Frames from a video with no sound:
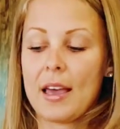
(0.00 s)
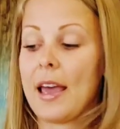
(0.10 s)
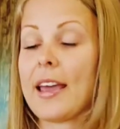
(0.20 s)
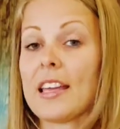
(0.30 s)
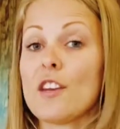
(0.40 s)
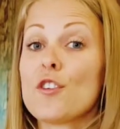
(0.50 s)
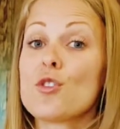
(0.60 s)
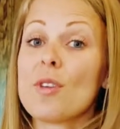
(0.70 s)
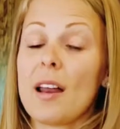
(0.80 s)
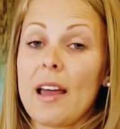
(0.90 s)
And if you do
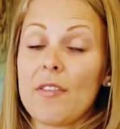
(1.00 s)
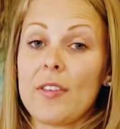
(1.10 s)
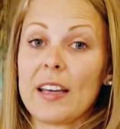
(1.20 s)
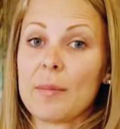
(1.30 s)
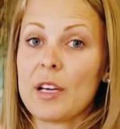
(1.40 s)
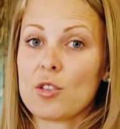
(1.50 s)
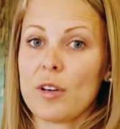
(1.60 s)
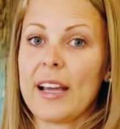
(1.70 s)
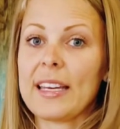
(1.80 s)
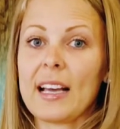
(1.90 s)
not have a Vitamix or
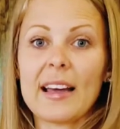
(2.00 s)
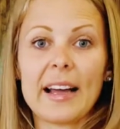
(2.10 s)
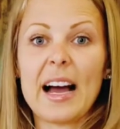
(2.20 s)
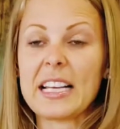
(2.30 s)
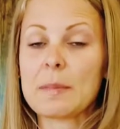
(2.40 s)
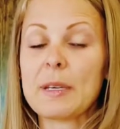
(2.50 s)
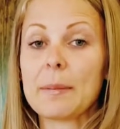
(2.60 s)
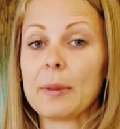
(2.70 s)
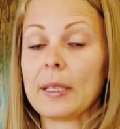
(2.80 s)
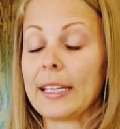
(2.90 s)
any kind of
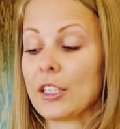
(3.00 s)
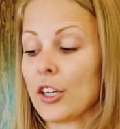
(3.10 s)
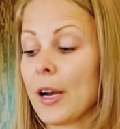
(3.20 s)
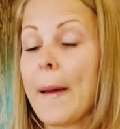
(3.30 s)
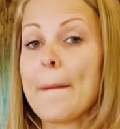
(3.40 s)
high-speed blender,